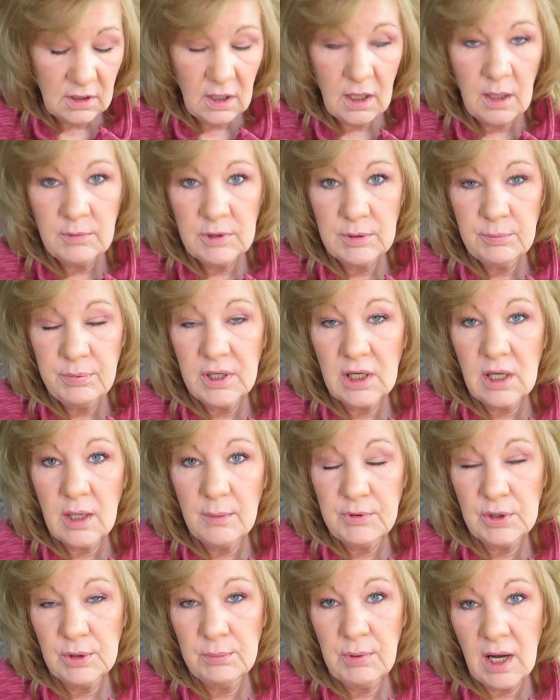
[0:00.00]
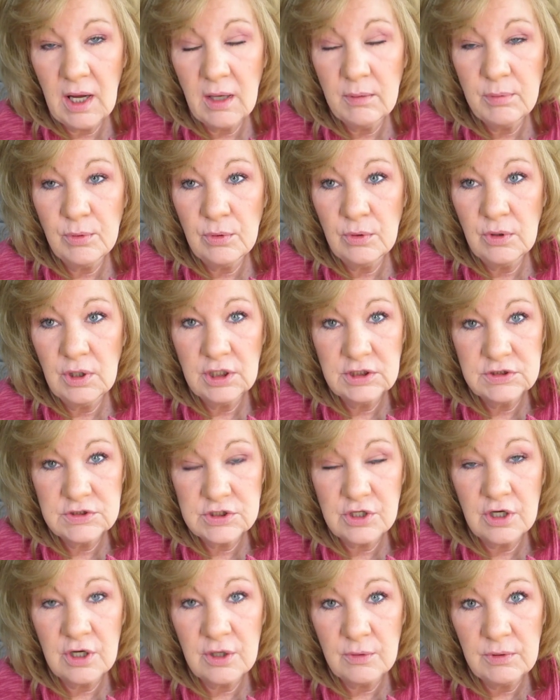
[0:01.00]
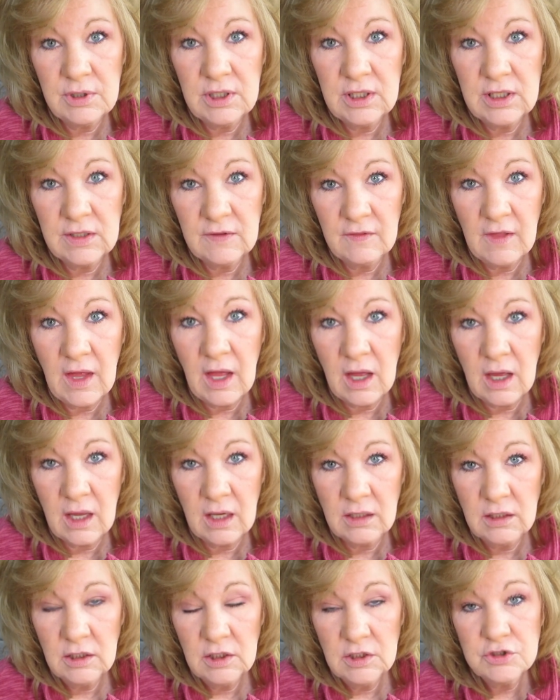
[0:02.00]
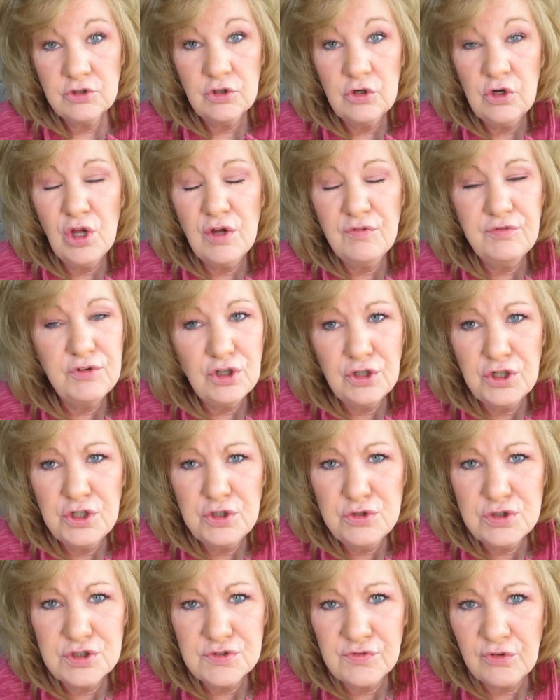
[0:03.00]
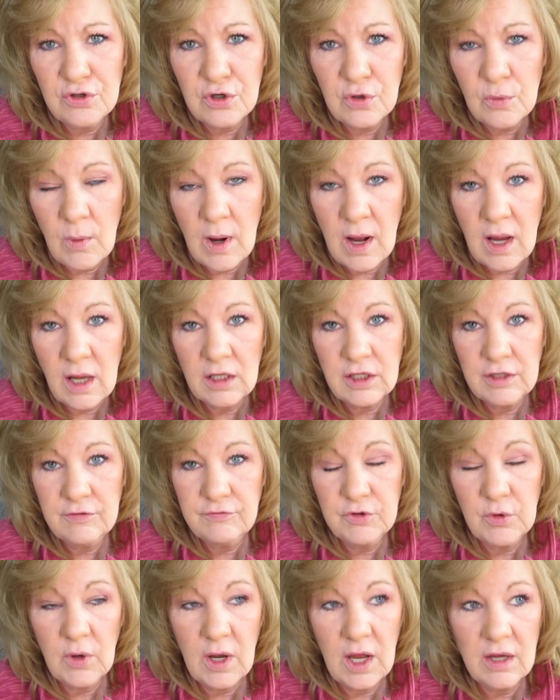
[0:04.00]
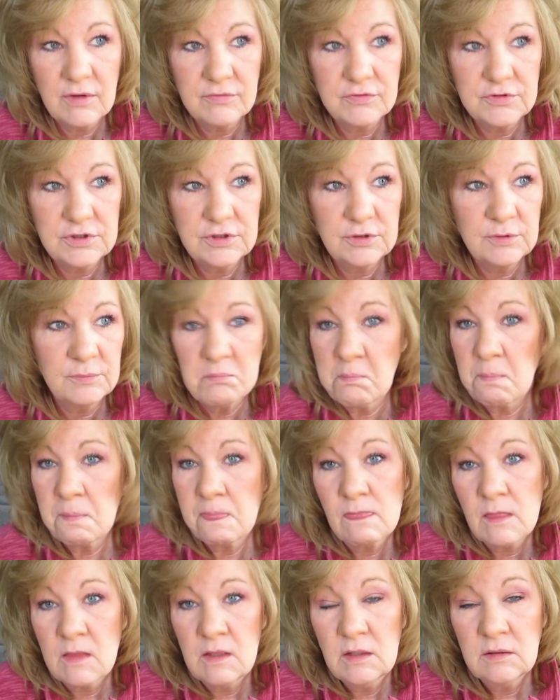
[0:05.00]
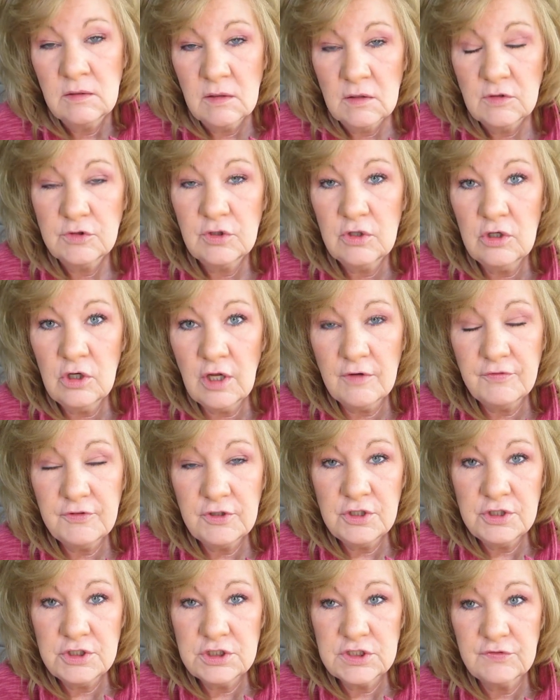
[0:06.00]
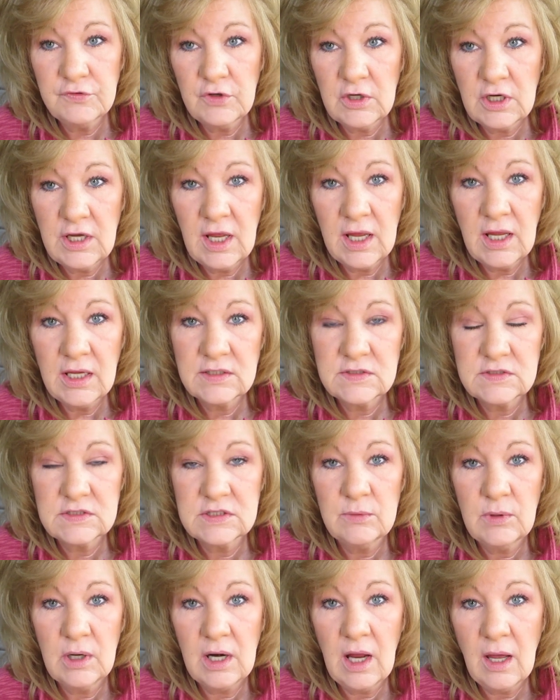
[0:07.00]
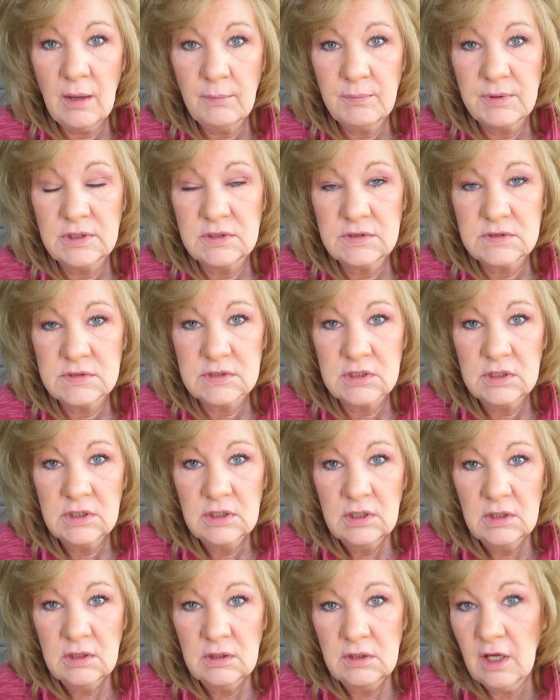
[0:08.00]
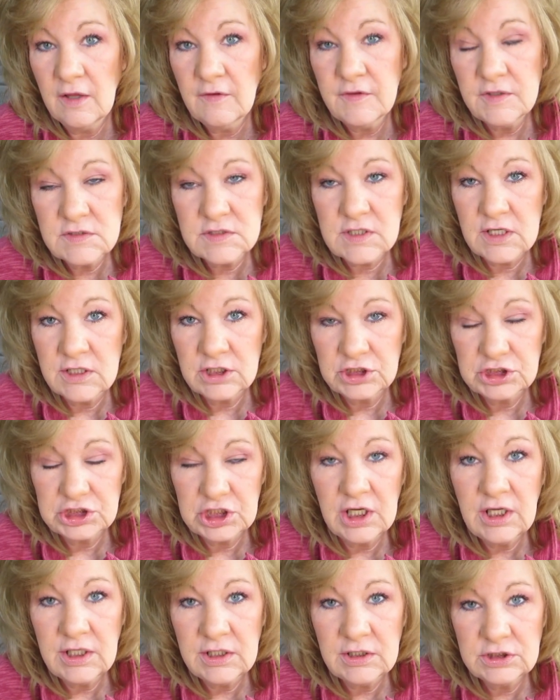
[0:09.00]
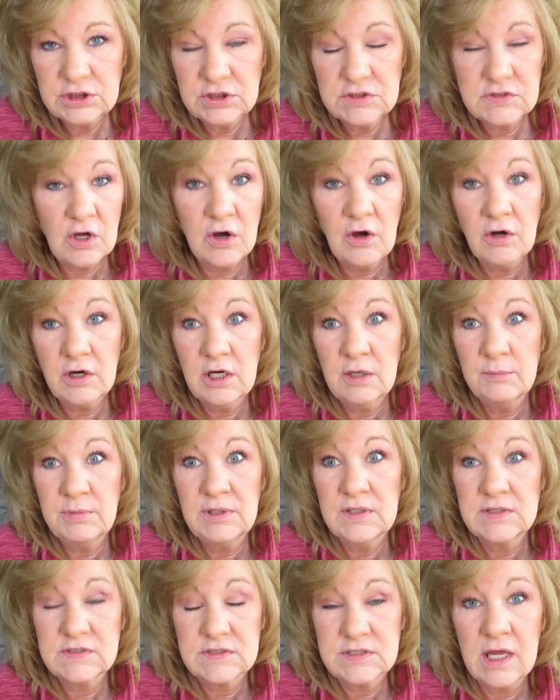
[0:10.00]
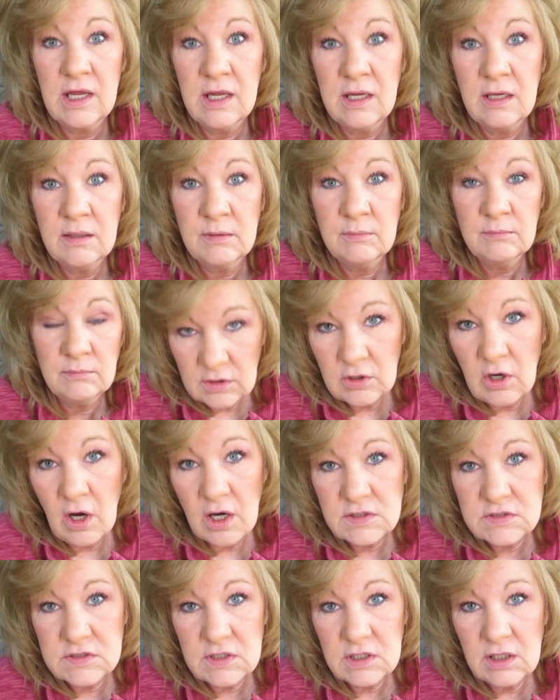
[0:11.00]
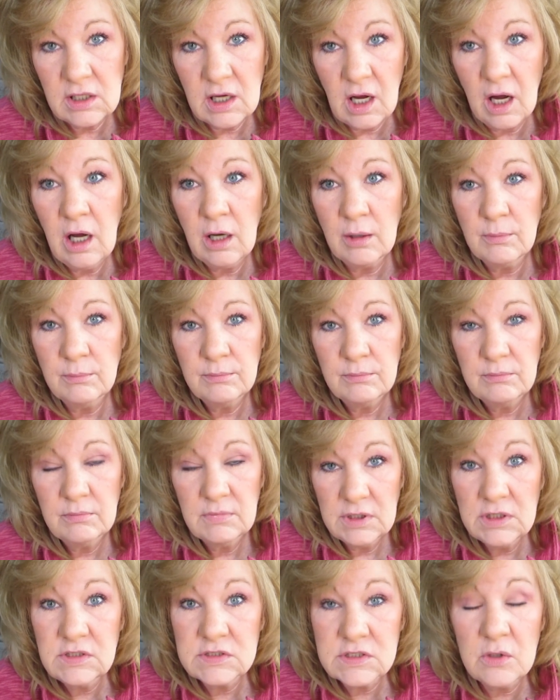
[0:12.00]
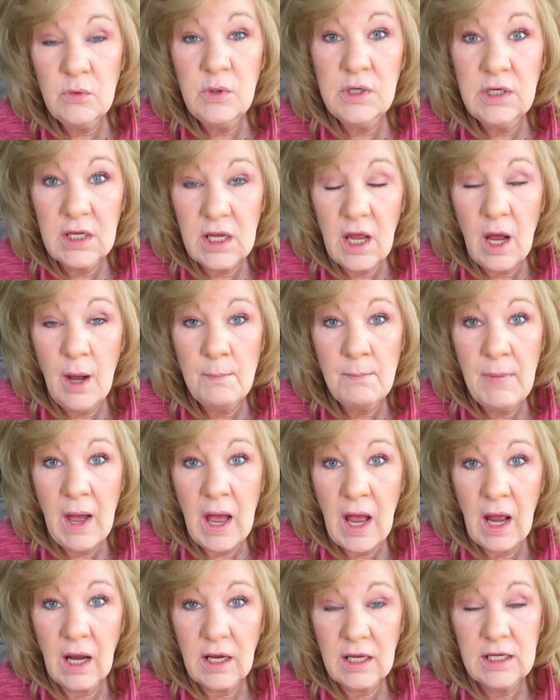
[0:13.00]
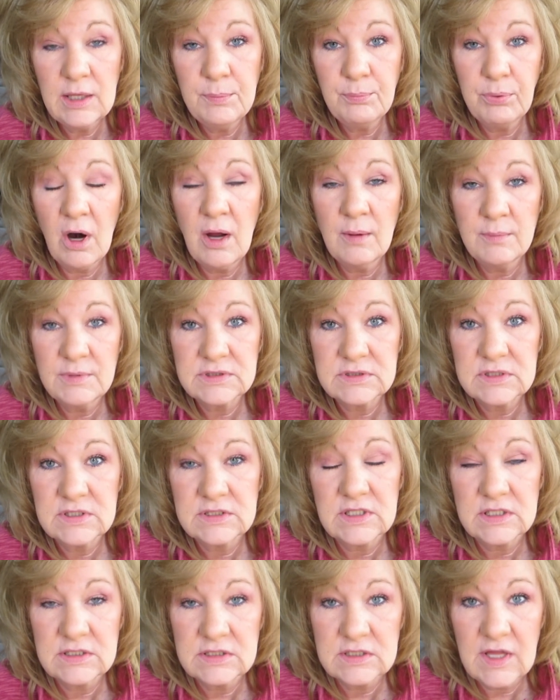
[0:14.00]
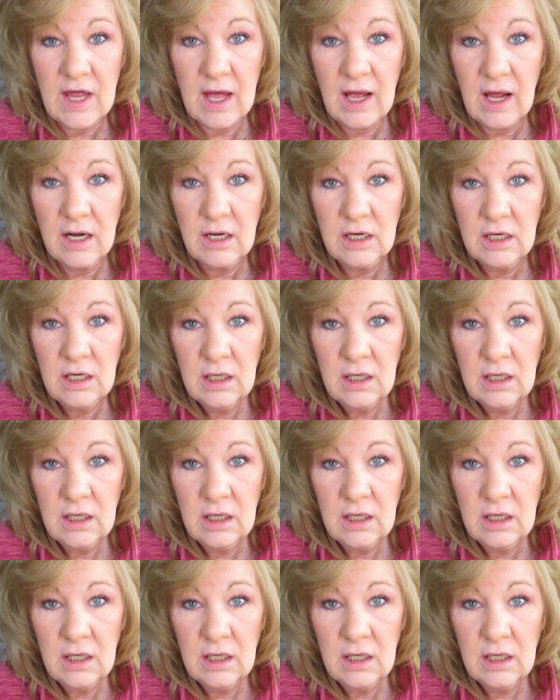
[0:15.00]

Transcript: I mean, pick up your Bible and start reading that. Turn off your news for a while if you have to. Turn off your news for a day and see what happens. Nothing's going to change. It's all going to be the same. God's going to come. He's going to come back. He promises us that.